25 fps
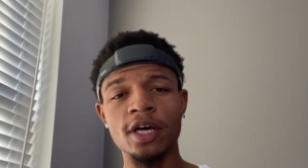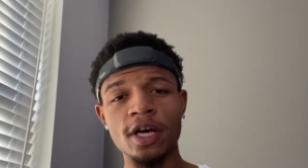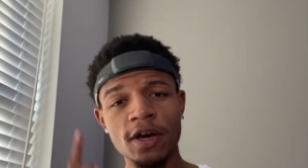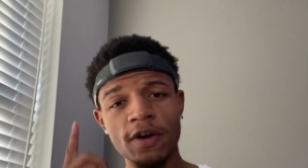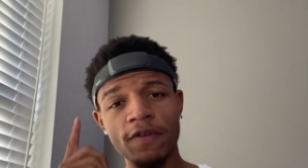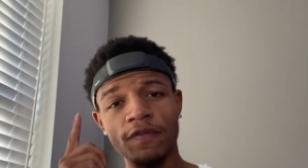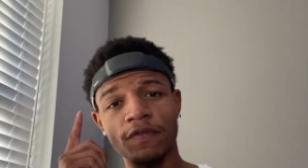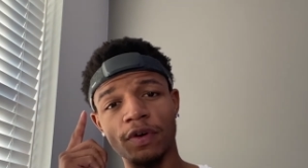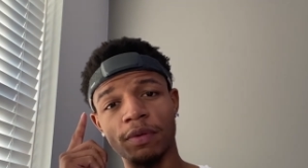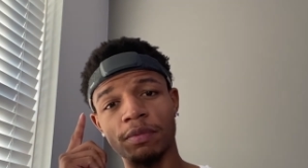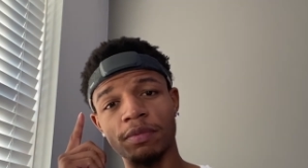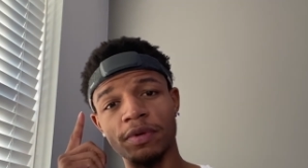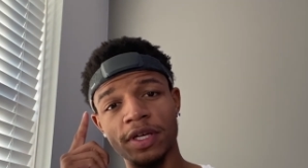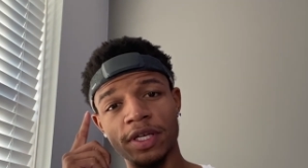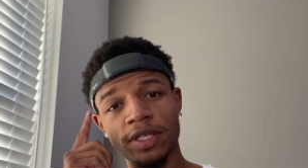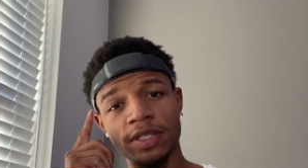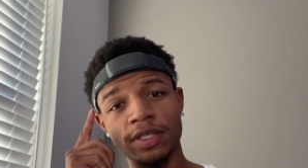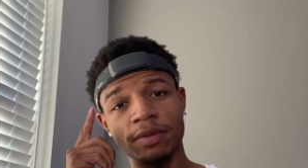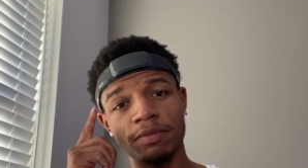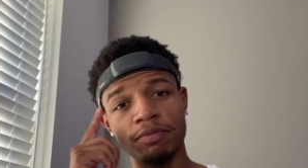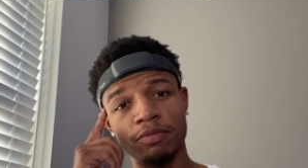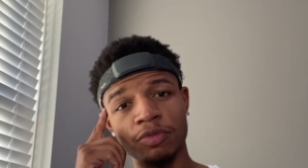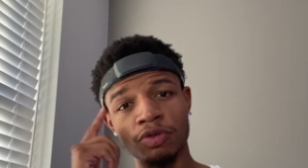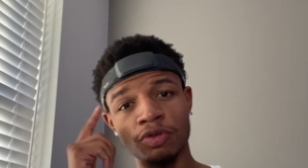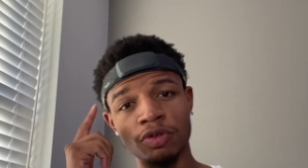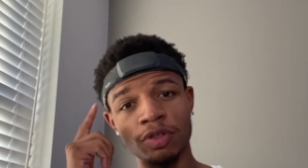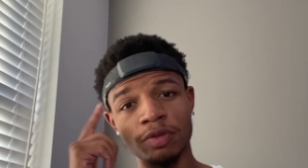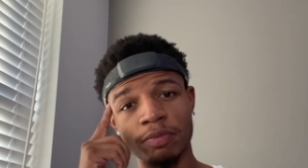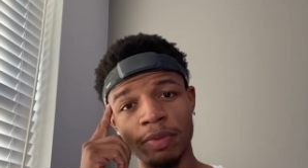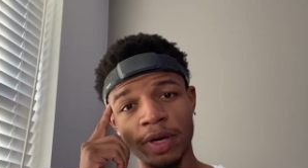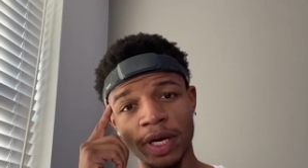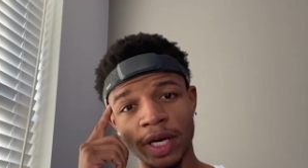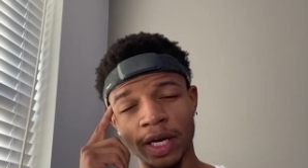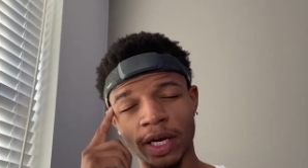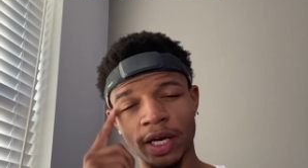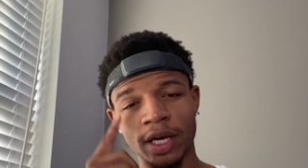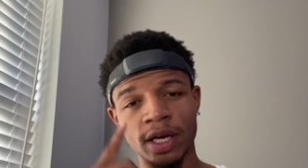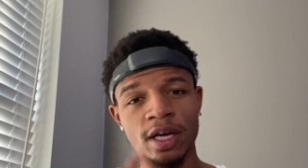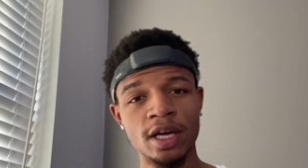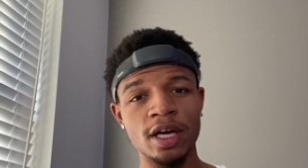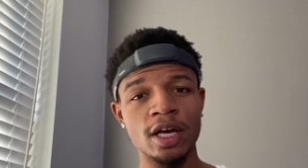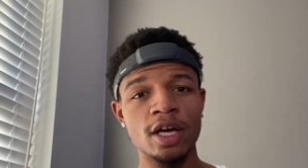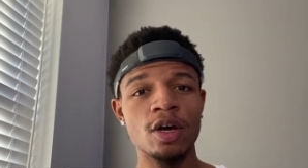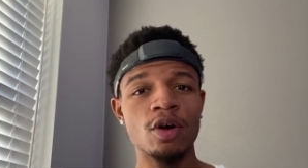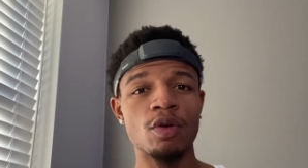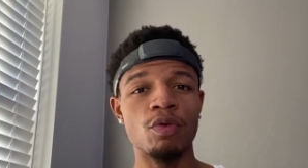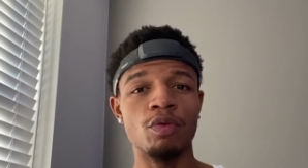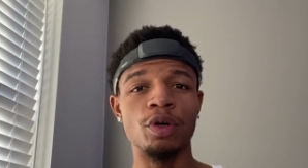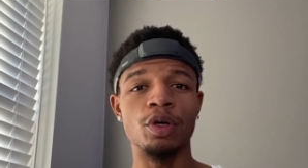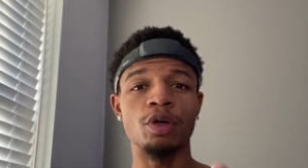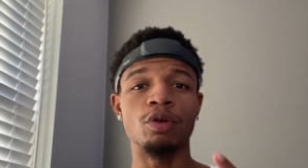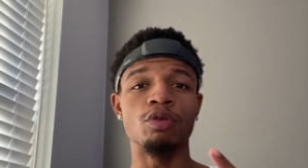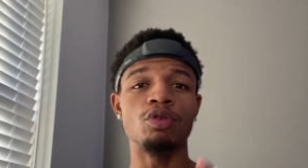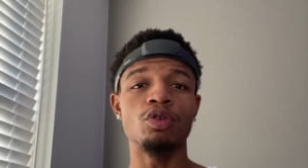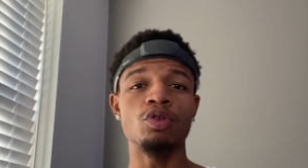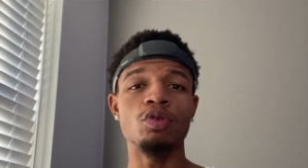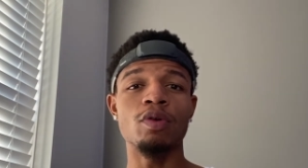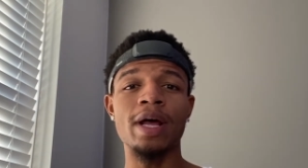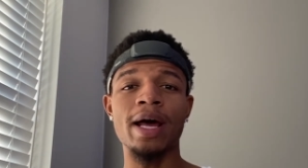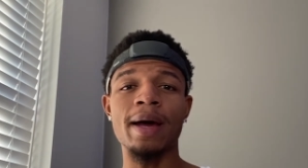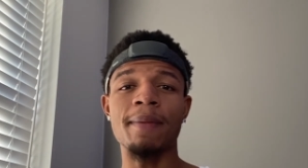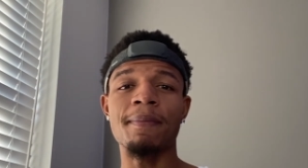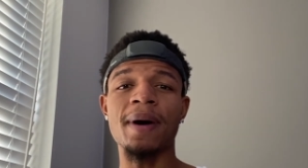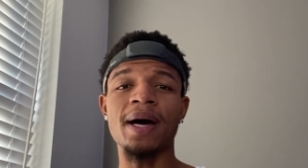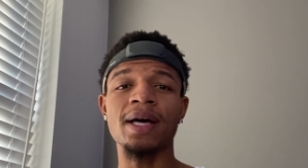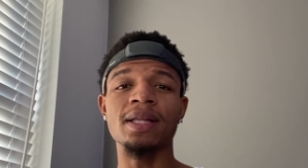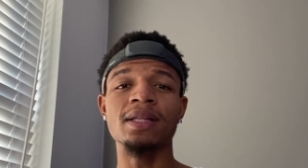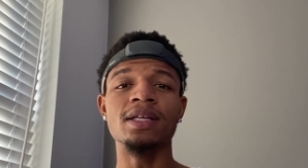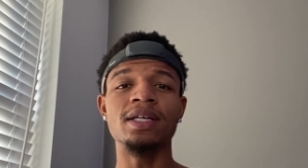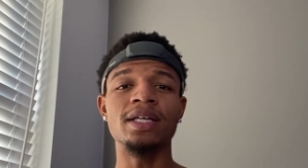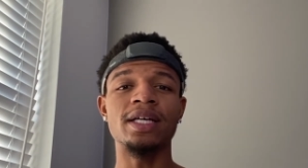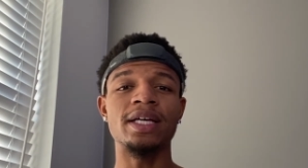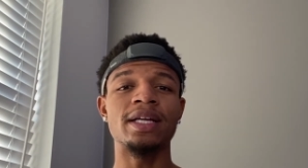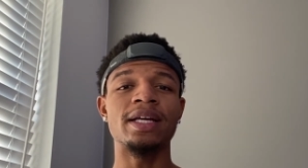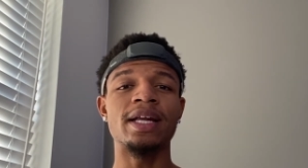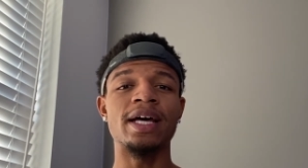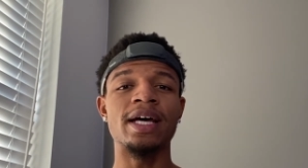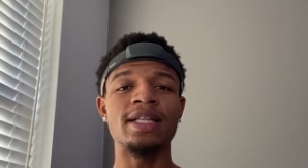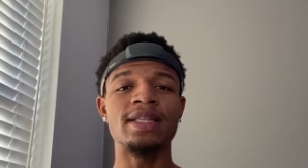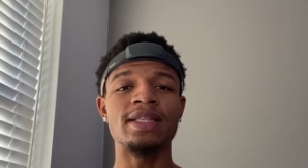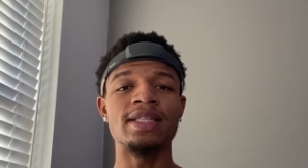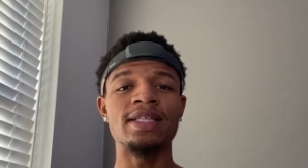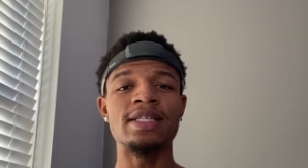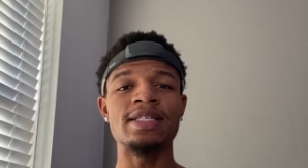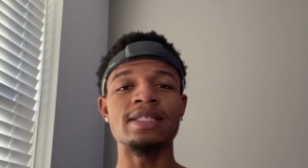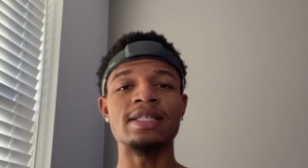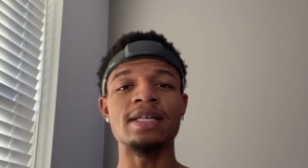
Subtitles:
from this Muse band. We're gonna do that by looking at this